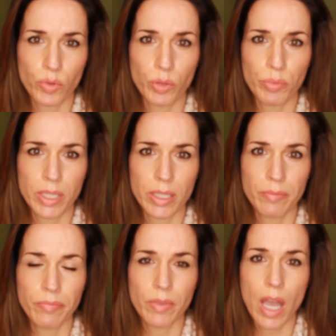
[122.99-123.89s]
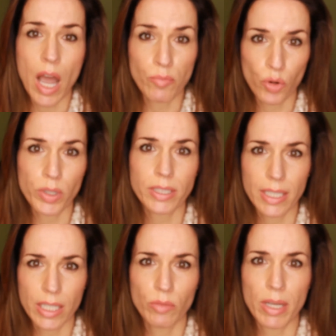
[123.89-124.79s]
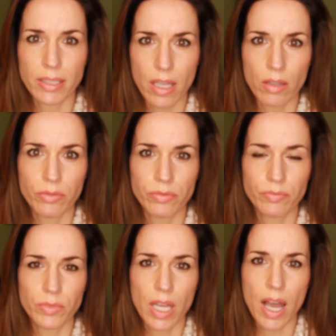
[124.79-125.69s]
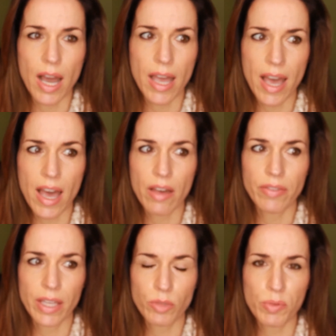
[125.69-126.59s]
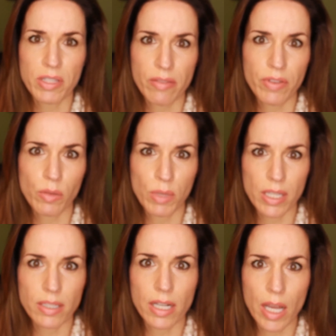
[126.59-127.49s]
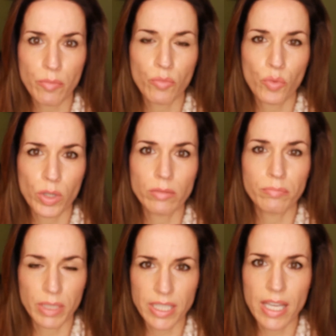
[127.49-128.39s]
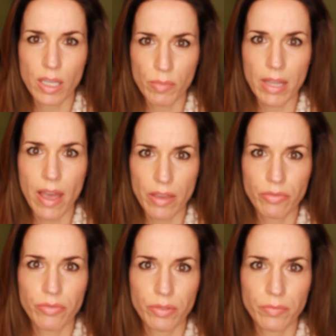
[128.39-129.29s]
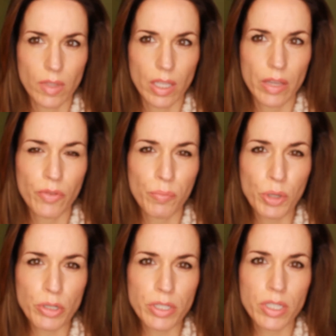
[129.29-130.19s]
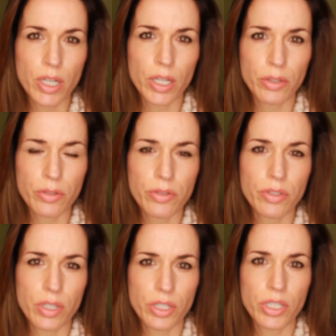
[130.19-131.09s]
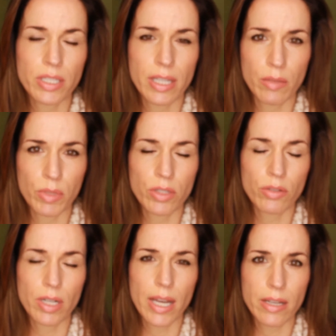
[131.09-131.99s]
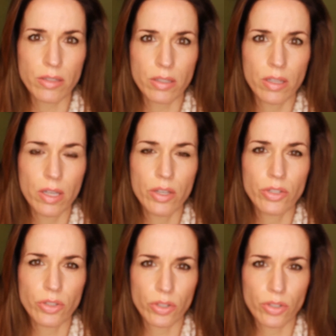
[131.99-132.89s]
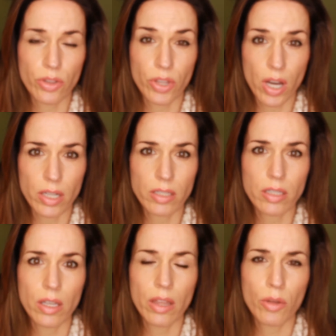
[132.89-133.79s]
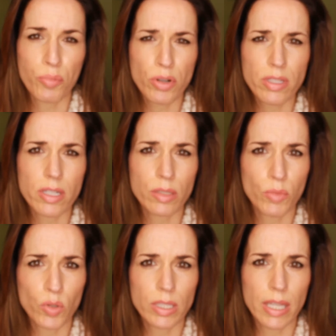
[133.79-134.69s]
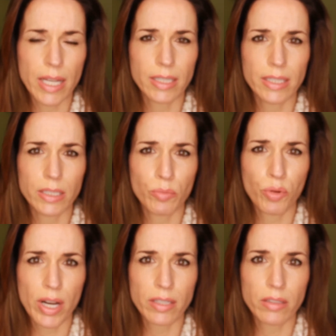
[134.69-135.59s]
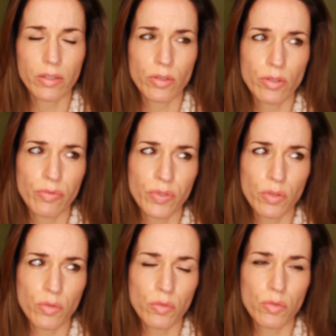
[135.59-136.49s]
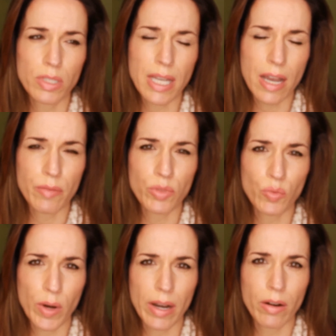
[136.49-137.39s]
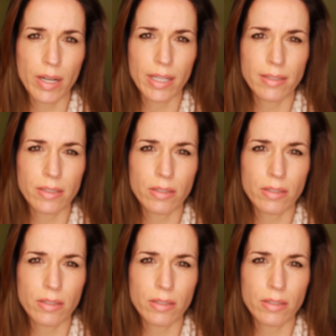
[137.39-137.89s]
would be, I'm going to kill myself. I have a specific means and I will be taking my life. If a person utters such statements or has such thoughts, the person is most likely depressed. There's a few times where